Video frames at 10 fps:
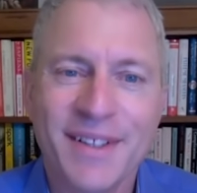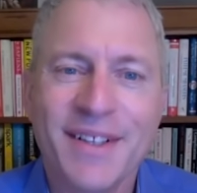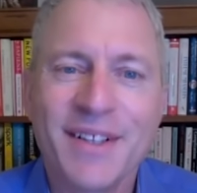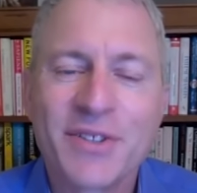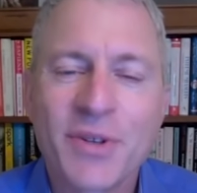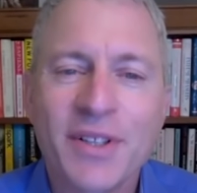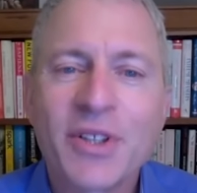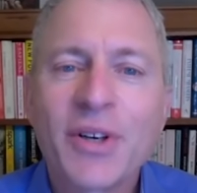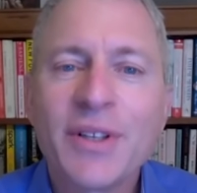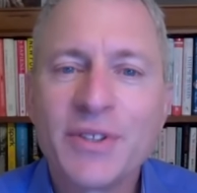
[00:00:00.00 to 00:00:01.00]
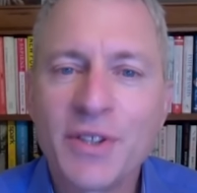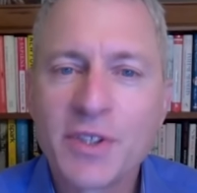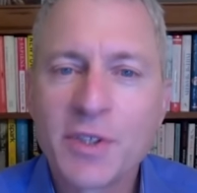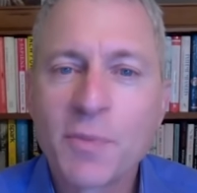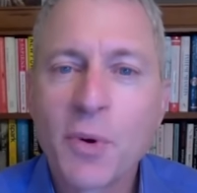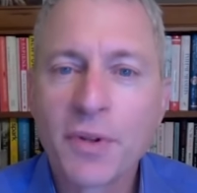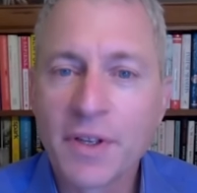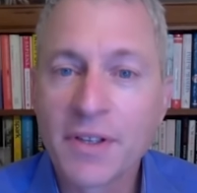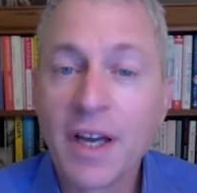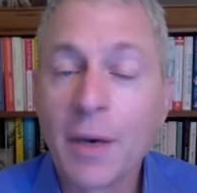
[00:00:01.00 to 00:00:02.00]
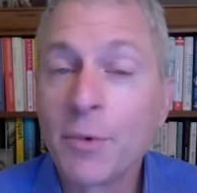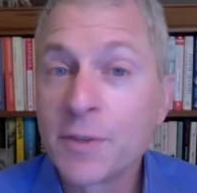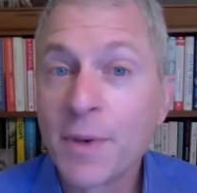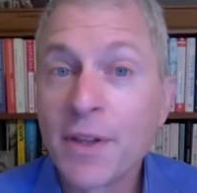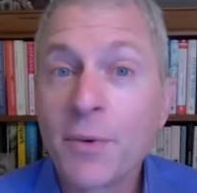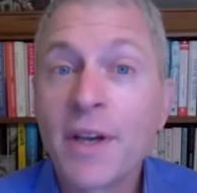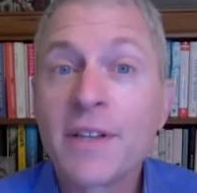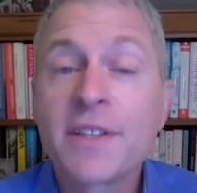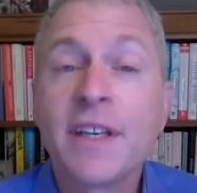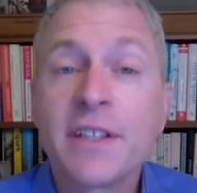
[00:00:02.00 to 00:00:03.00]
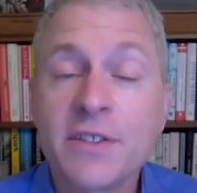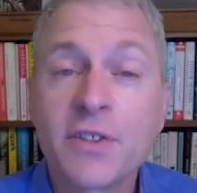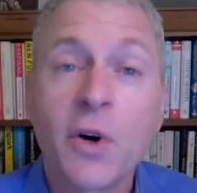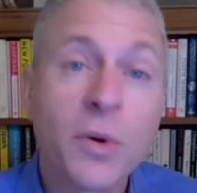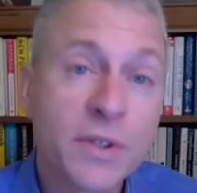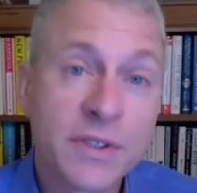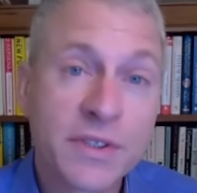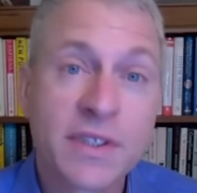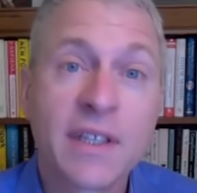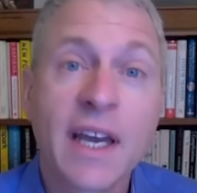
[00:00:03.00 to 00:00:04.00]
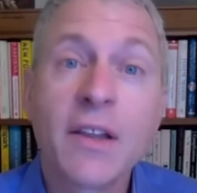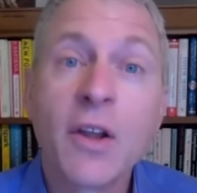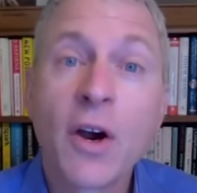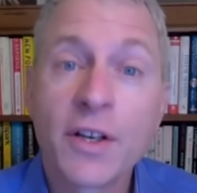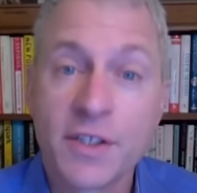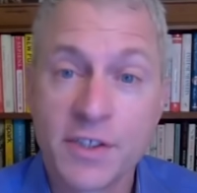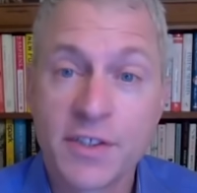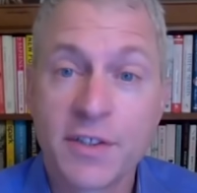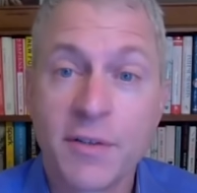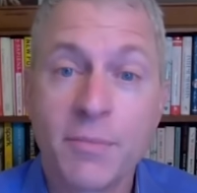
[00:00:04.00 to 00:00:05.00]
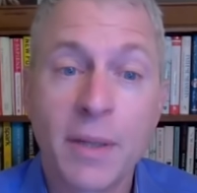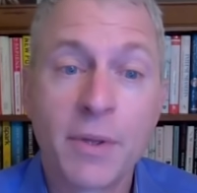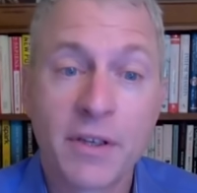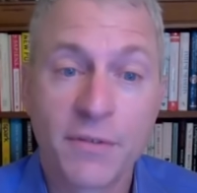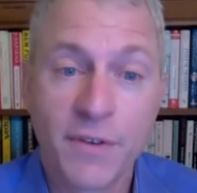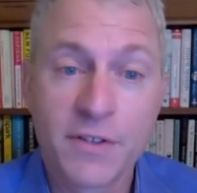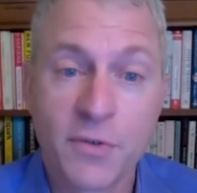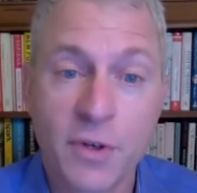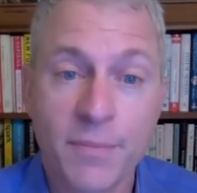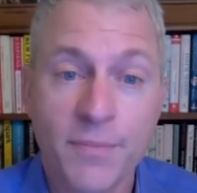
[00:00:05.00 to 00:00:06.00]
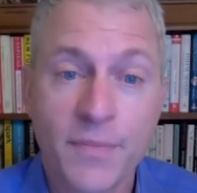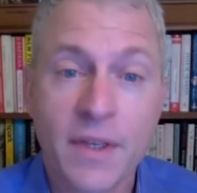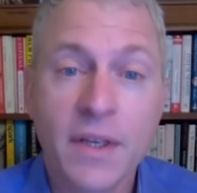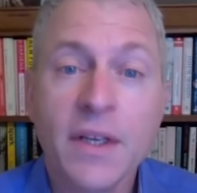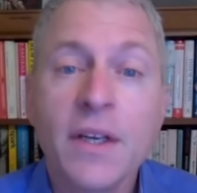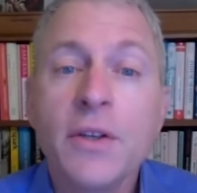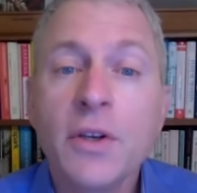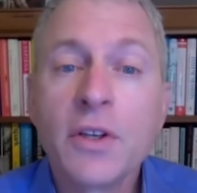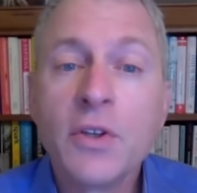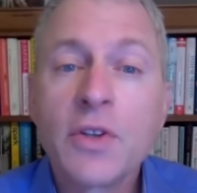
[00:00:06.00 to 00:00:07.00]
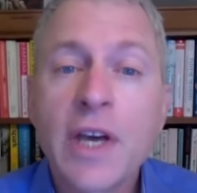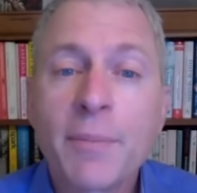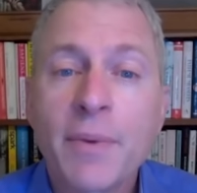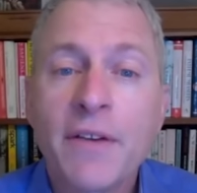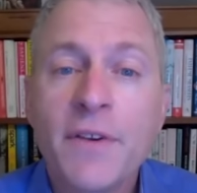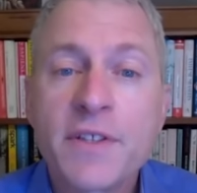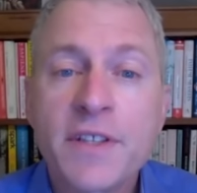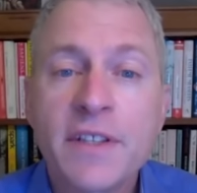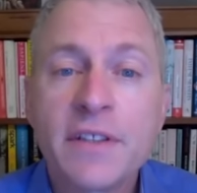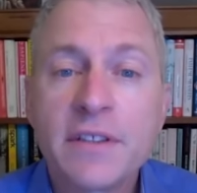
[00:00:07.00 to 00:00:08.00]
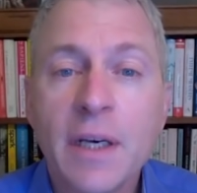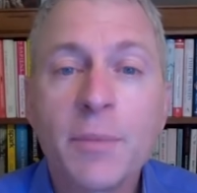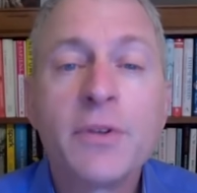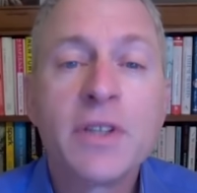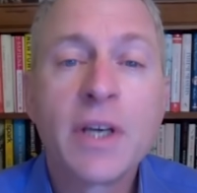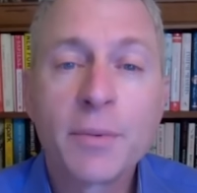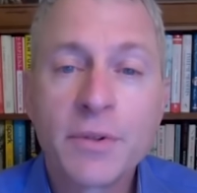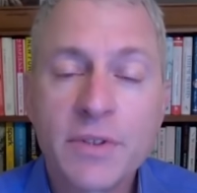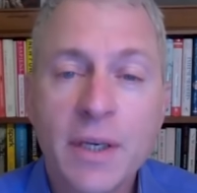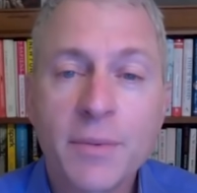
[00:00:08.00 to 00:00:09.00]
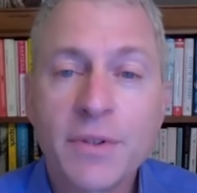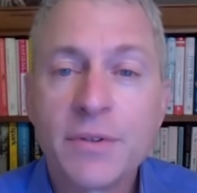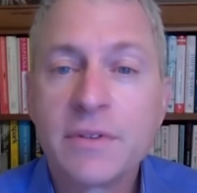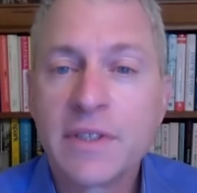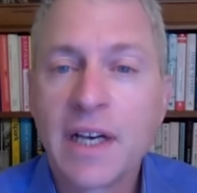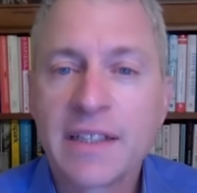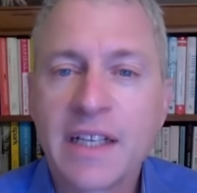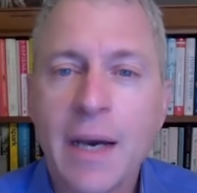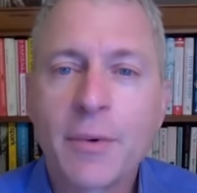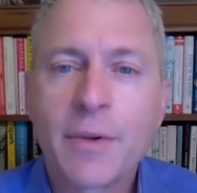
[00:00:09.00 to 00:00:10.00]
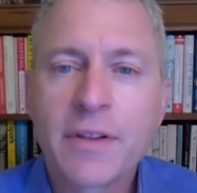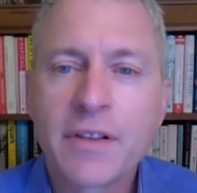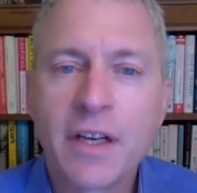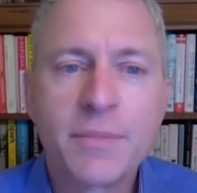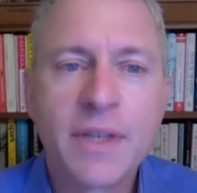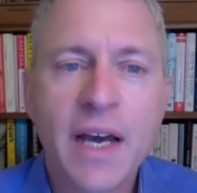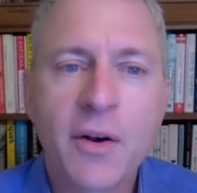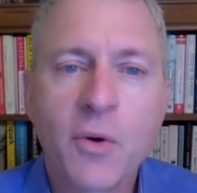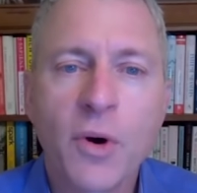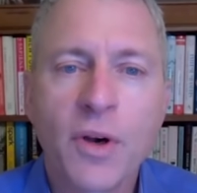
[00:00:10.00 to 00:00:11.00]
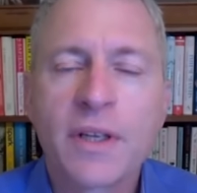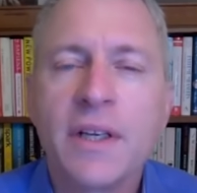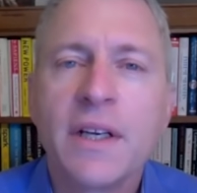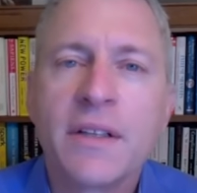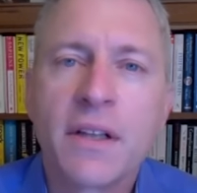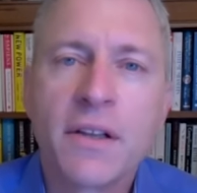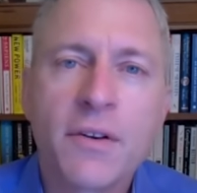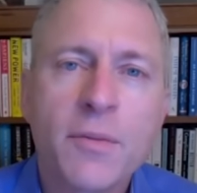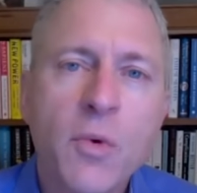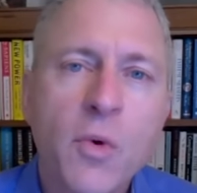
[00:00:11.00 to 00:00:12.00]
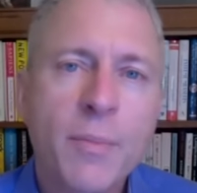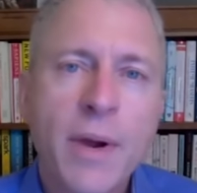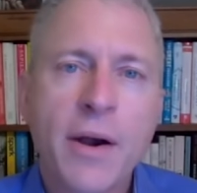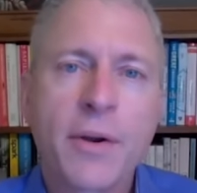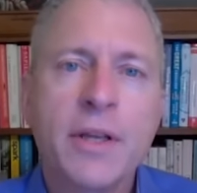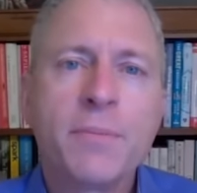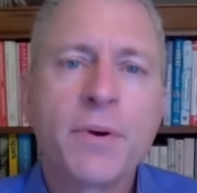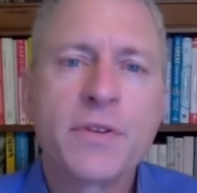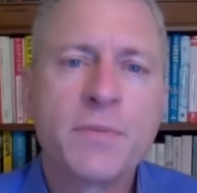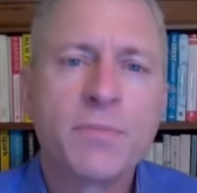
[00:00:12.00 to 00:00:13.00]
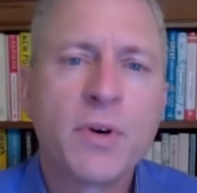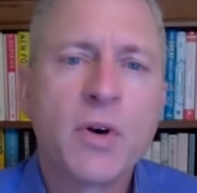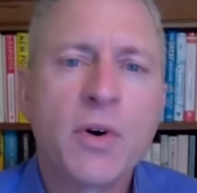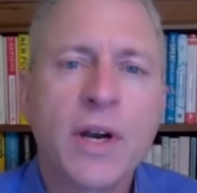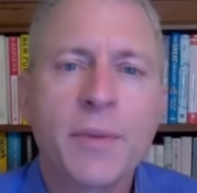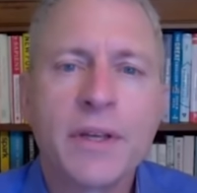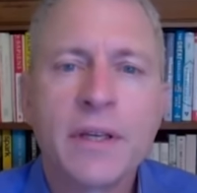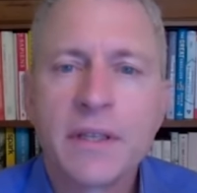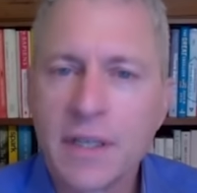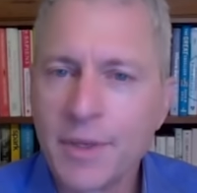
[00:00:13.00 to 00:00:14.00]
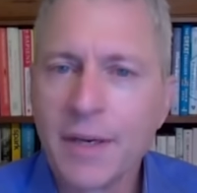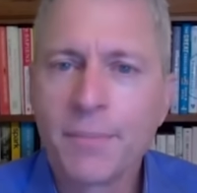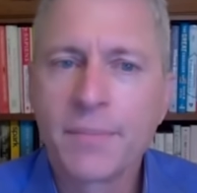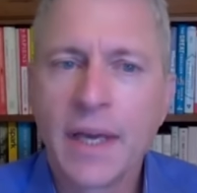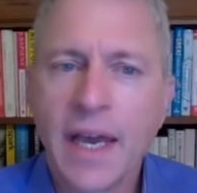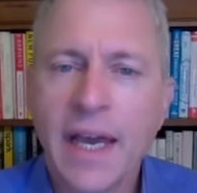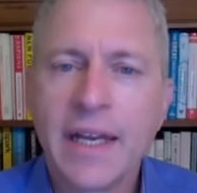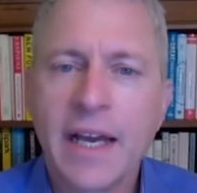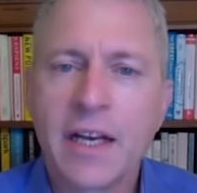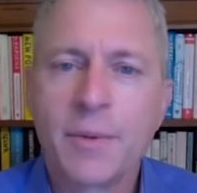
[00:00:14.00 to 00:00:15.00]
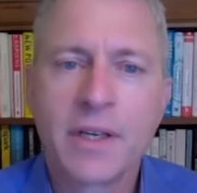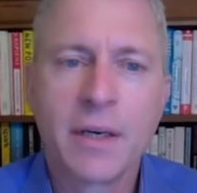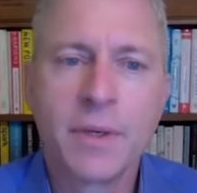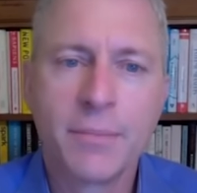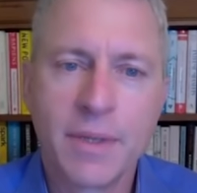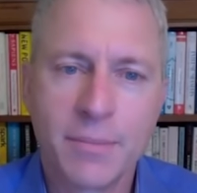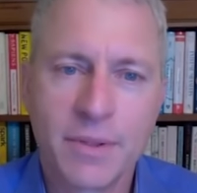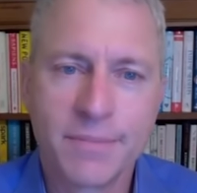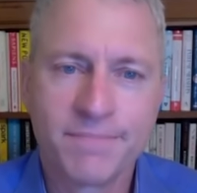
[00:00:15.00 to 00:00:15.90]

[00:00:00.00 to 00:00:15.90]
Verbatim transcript: So I encourage you to support the club, which, by the way, is the nation's oldest and largest public affairs forum. You can do that by visiting www.commonwealthclub.org to learn more about our in-person programming coming up and how to become a member.